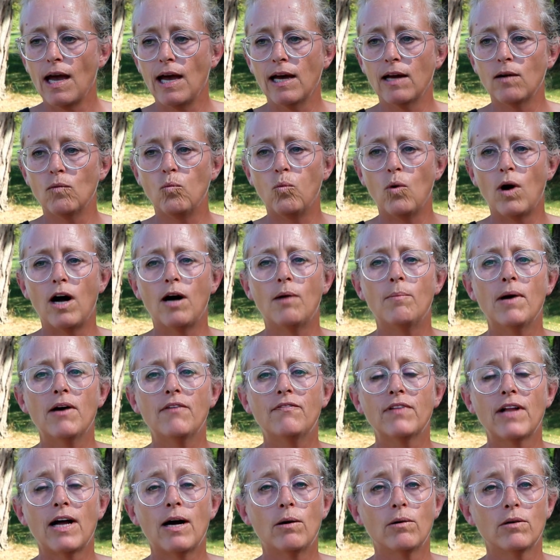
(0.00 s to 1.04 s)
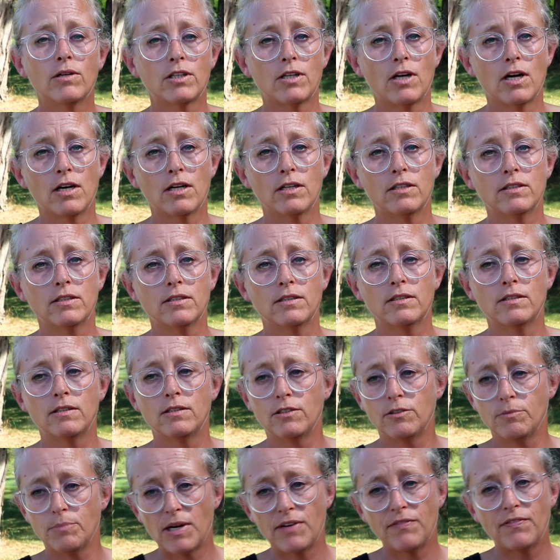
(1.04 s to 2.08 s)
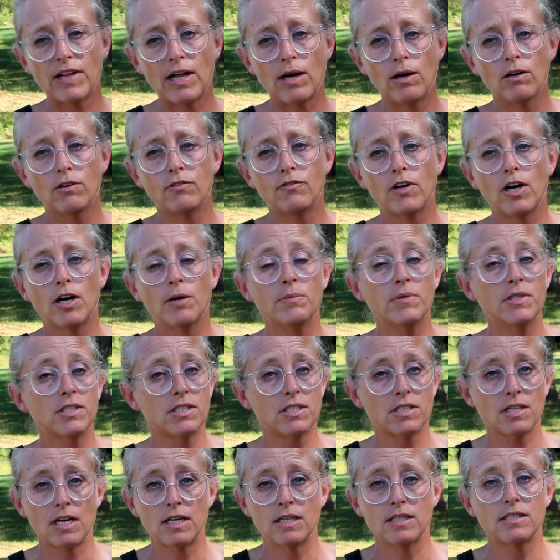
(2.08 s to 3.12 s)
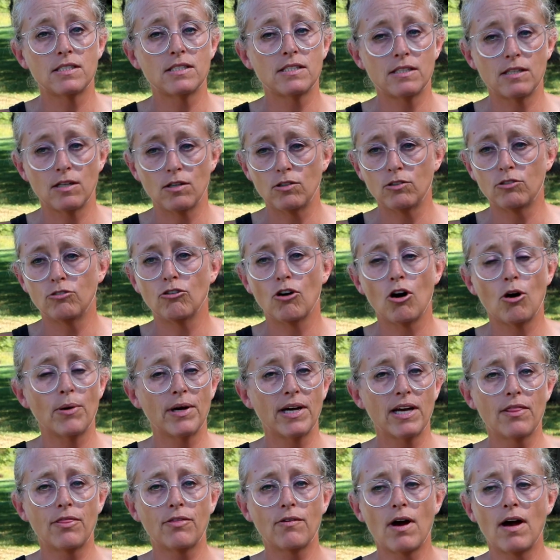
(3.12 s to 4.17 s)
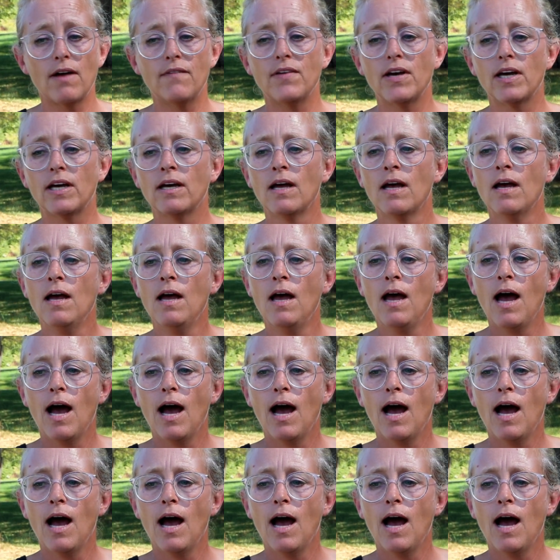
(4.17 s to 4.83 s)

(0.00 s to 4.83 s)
And while my flower garden or my flower farm is still growing and thriving,